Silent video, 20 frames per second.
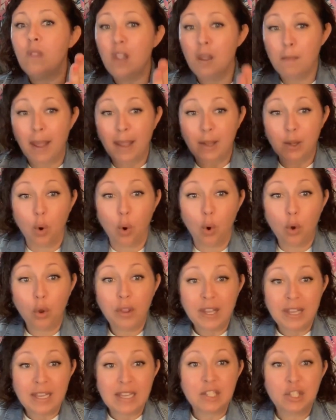My
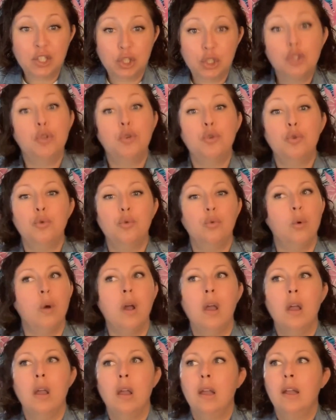goal is to
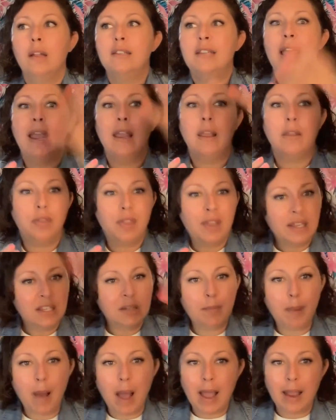take
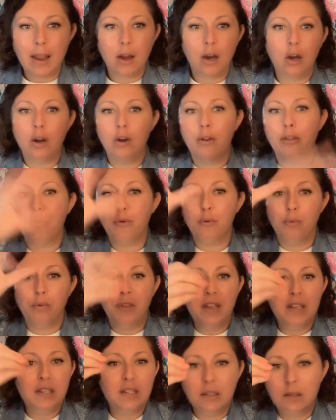this buyer through
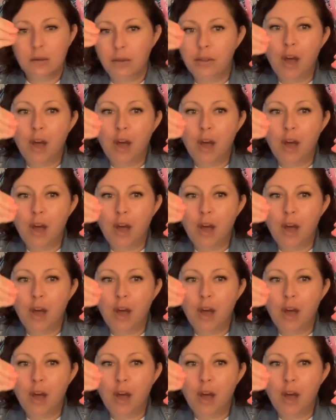this